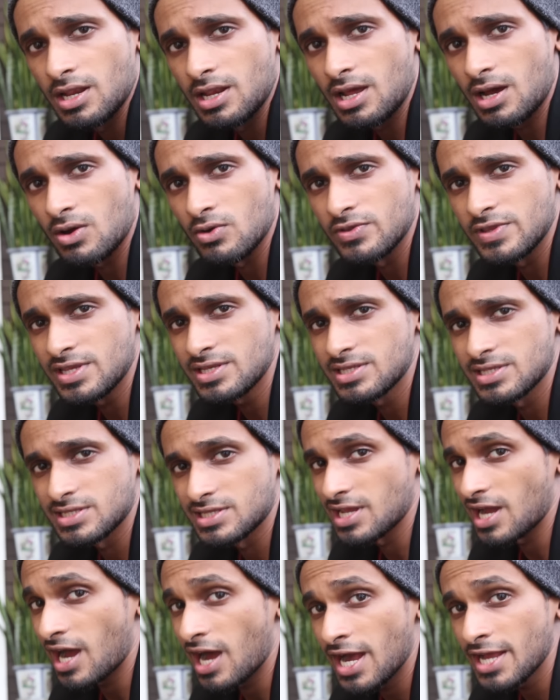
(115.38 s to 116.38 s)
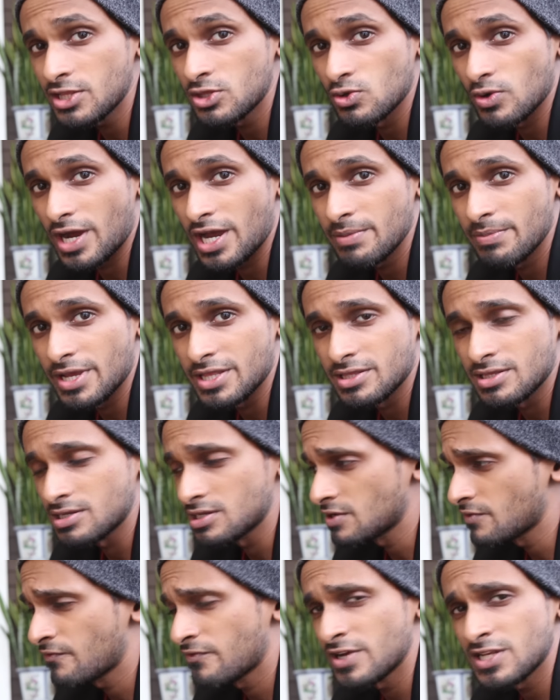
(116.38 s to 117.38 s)
Now, this is the eye-to-eye battle.
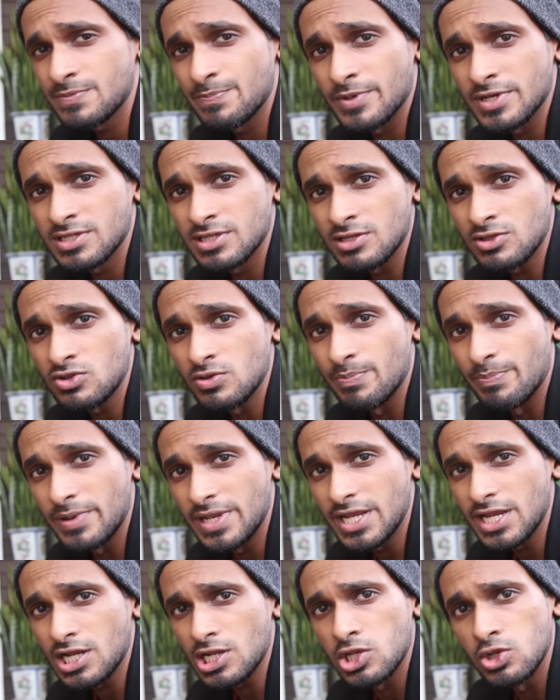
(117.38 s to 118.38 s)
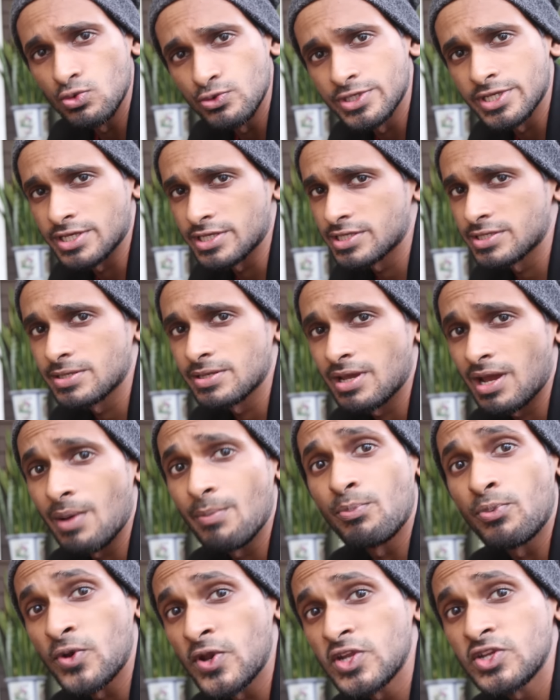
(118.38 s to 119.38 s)
The first person to blink loses.
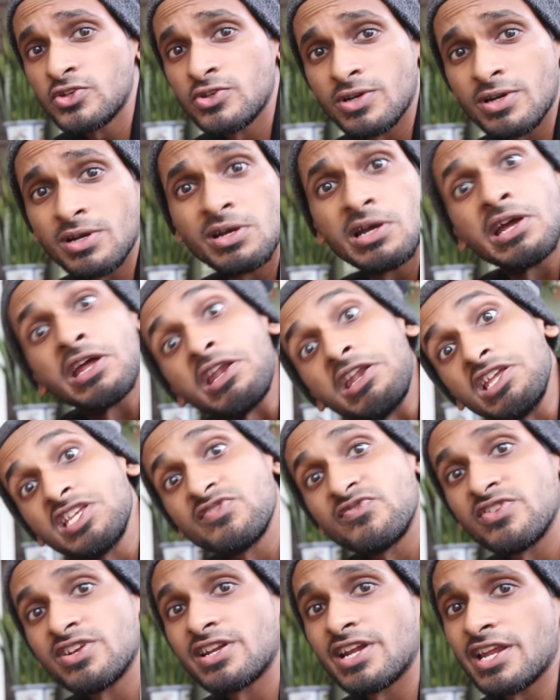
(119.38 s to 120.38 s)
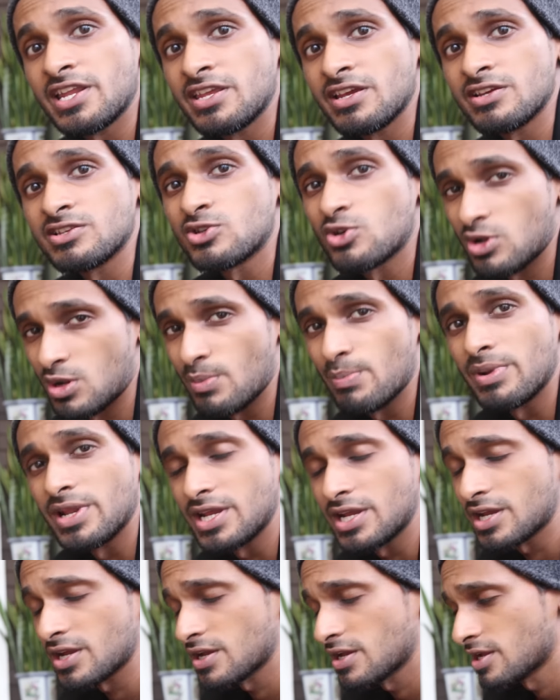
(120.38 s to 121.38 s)
I'm pretty sure this flirt right here is gonna blink.